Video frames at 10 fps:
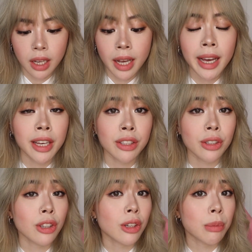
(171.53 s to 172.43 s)
and
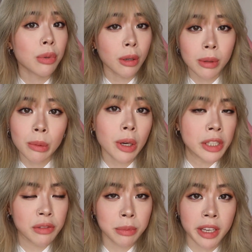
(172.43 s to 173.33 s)
you probably won't
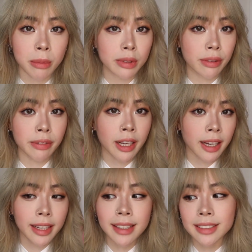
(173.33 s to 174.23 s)
even be able to
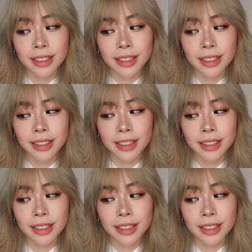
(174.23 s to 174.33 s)
fly.